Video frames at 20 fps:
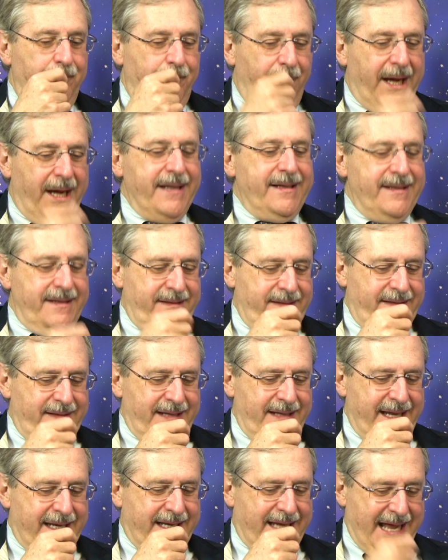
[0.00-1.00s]
But
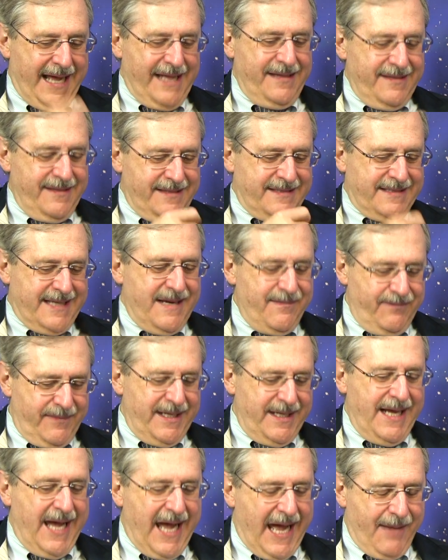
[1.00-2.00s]
again, the same
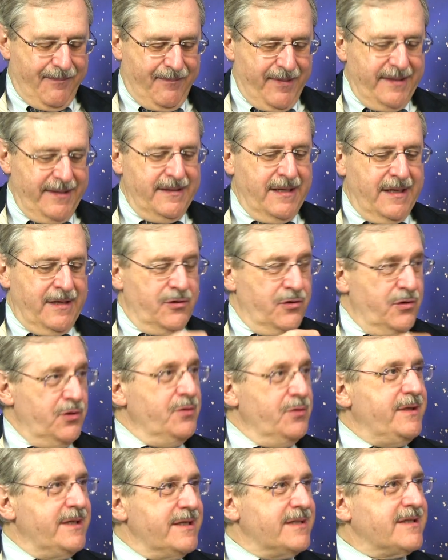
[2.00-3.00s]
thing happened.
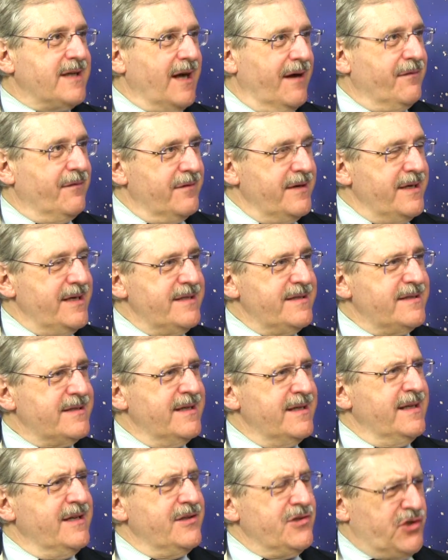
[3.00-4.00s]
New
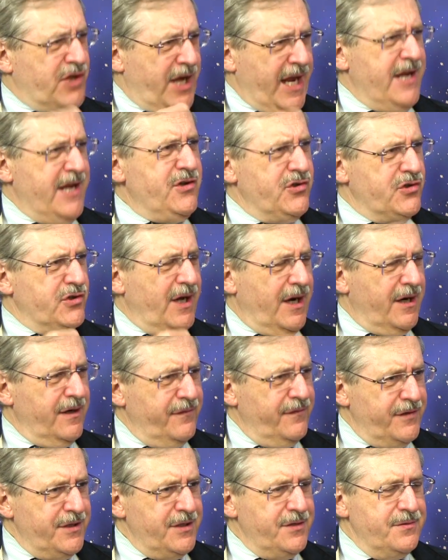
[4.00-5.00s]
discoveries changed our
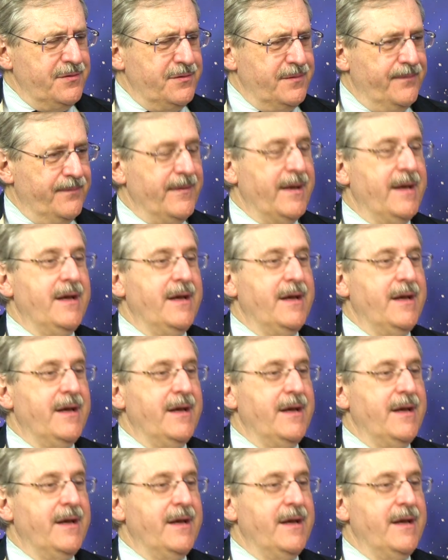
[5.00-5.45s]
view.